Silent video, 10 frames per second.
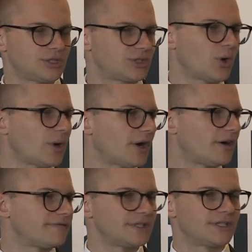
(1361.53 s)
just going
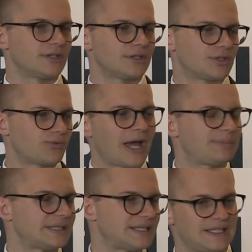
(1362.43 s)
off into
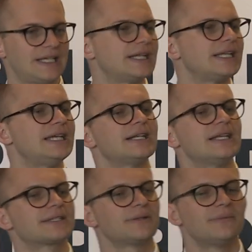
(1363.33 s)
rampant sin and
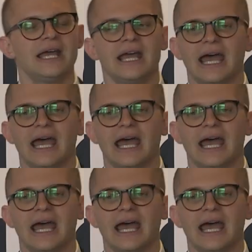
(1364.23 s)
hedonism.